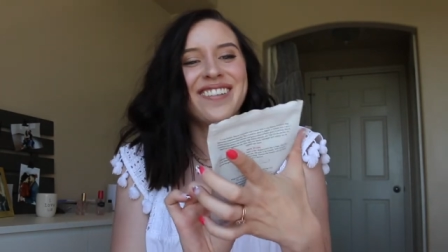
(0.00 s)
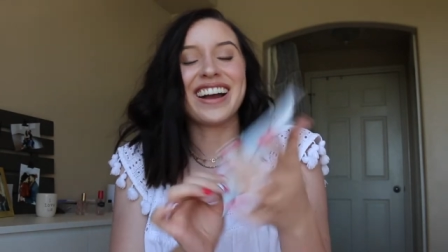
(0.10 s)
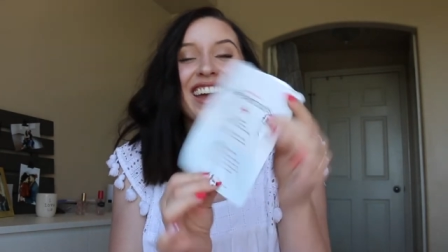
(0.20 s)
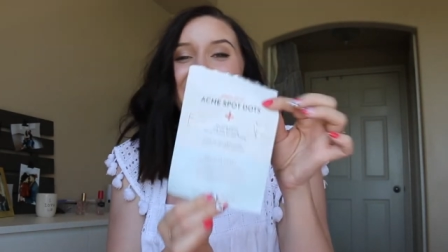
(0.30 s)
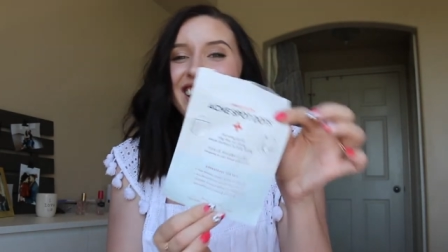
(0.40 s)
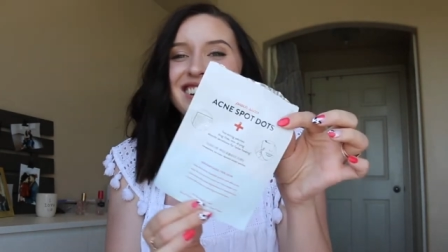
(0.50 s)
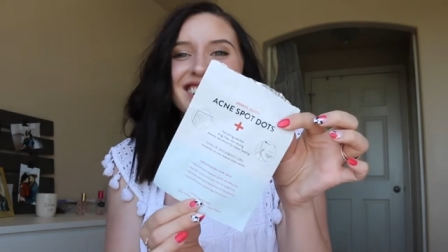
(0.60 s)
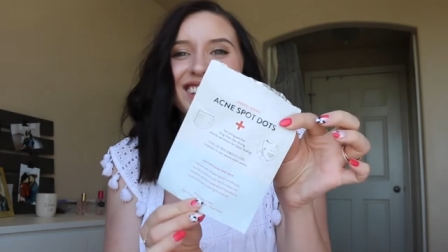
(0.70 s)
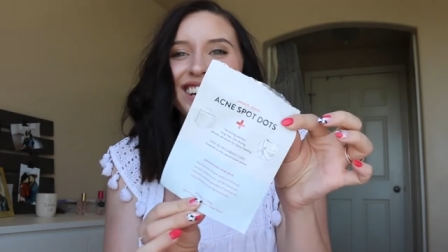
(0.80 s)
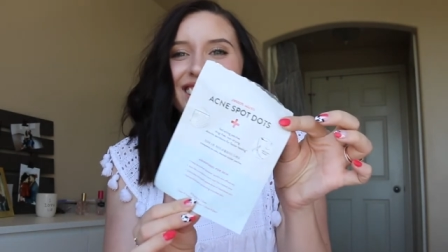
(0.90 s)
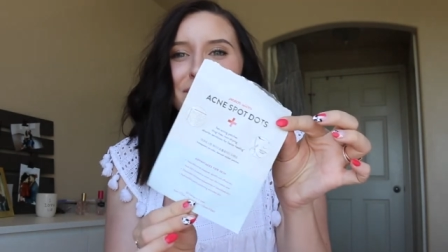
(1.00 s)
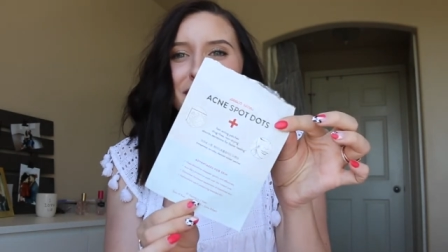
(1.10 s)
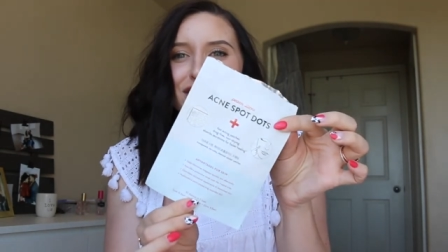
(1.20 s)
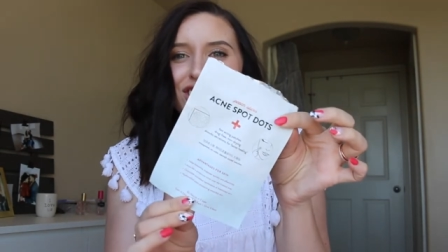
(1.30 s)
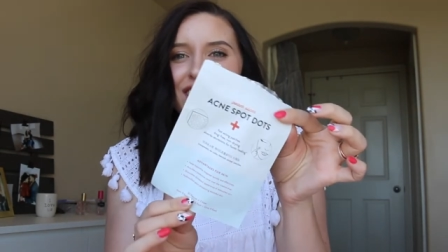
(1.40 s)
Again, the
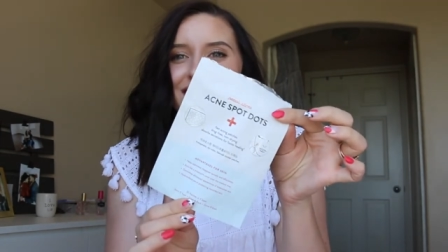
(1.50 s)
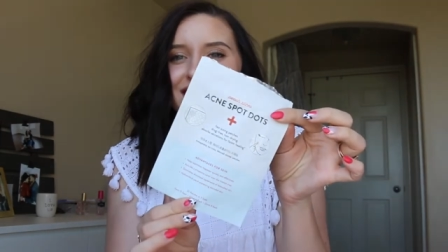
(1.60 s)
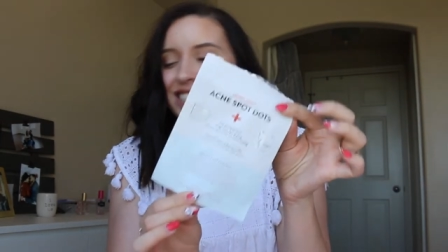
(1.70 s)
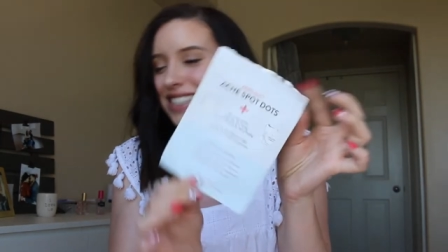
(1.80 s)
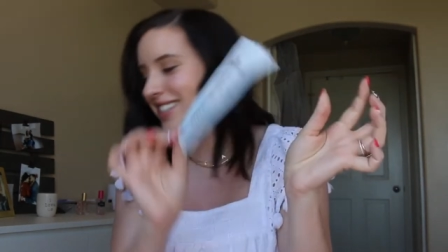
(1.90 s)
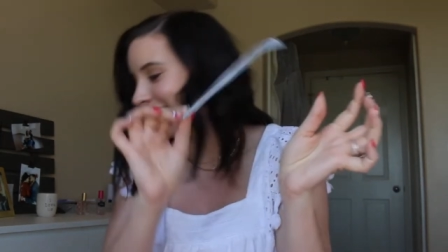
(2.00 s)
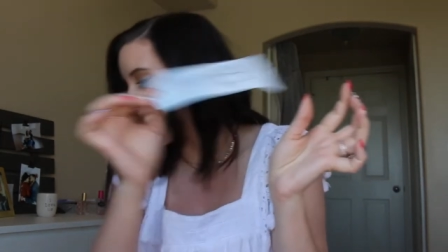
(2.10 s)
peach slices.